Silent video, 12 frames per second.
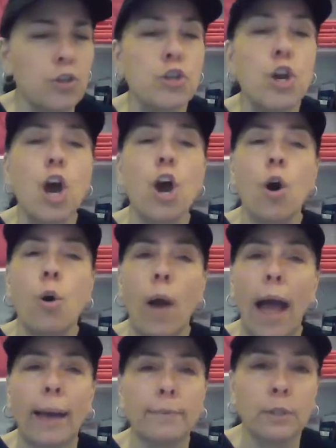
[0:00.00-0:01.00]
No,
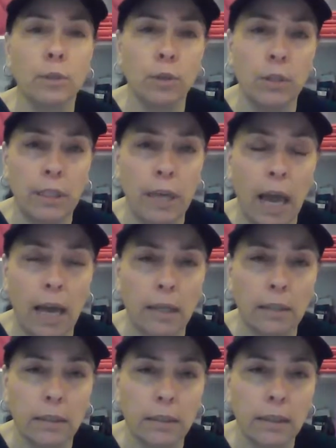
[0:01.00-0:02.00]
absolutely not.
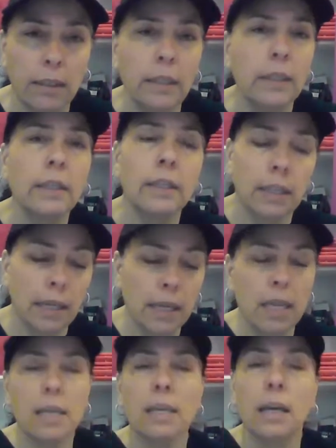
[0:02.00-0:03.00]

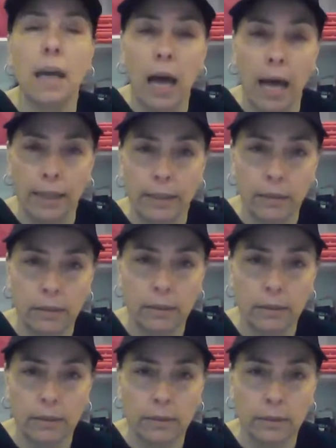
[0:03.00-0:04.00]
God.
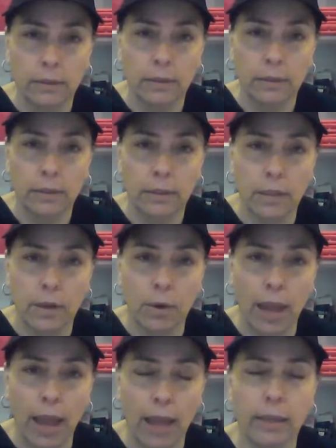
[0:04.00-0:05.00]

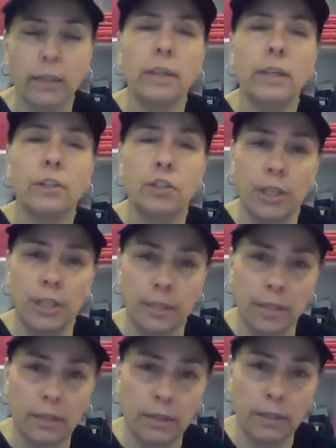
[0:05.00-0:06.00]
Okay?
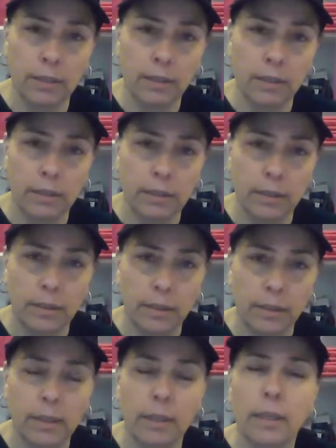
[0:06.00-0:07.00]
Jesus.
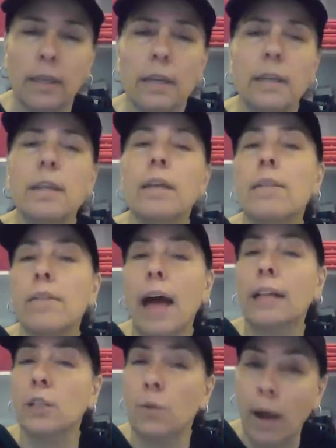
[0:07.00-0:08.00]

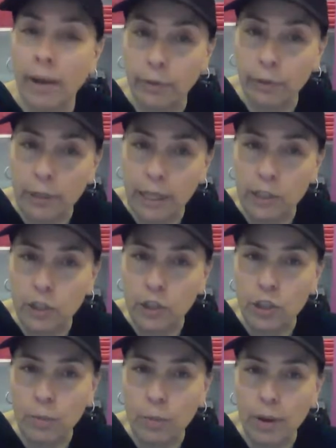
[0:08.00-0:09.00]
That's who I have a
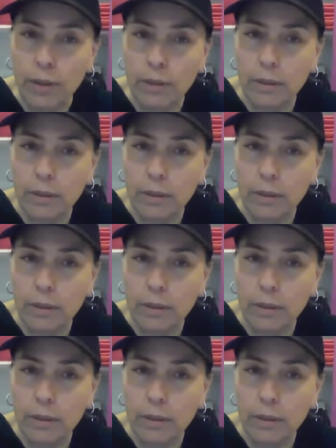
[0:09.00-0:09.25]
relationship with.